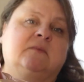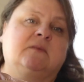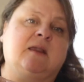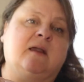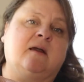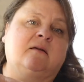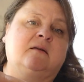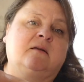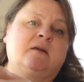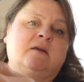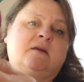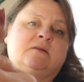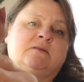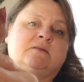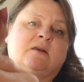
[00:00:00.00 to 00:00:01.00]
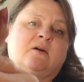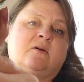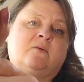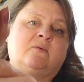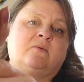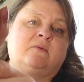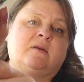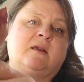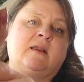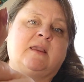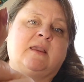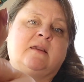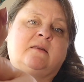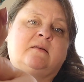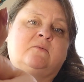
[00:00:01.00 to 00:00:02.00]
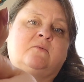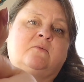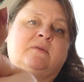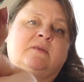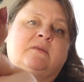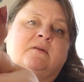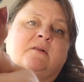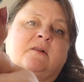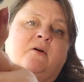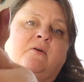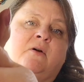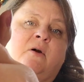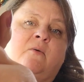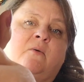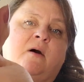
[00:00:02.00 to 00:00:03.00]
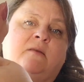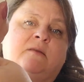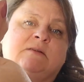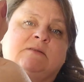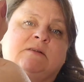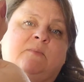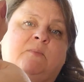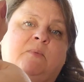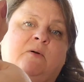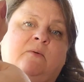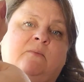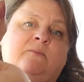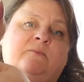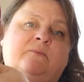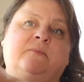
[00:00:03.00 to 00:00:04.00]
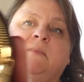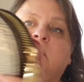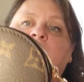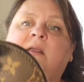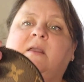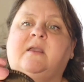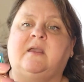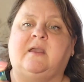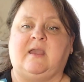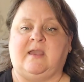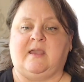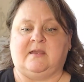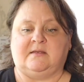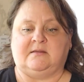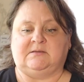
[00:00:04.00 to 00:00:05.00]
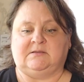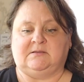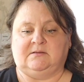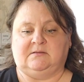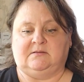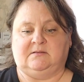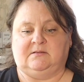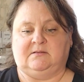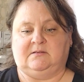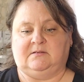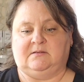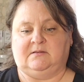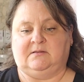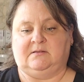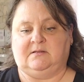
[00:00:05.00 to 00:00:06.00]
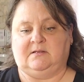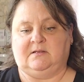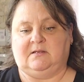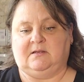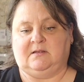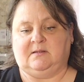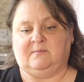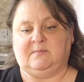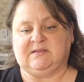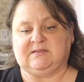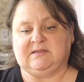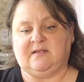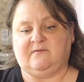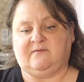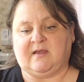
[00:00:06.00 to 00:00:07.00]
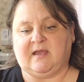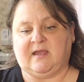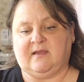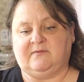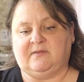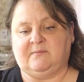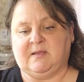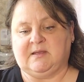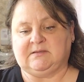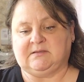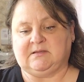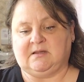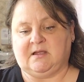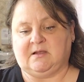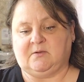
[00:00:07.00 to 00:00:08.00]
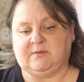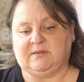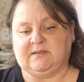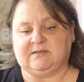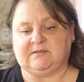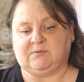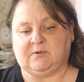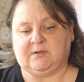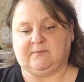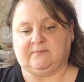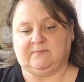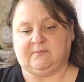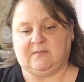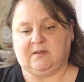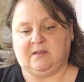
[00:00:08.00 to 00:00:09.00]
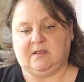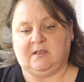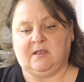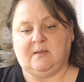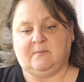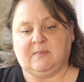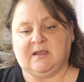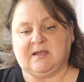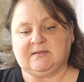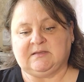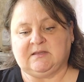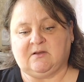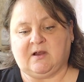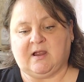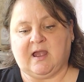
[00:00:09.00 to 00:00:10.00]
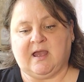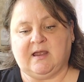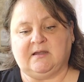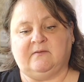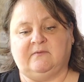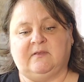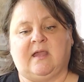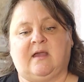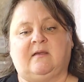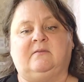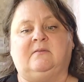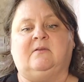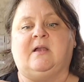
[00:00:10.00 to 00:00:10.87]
yeah. So again, with the logo on the zipper, and let me see if I have the best luck with this one, because they're kind of, yeah, they're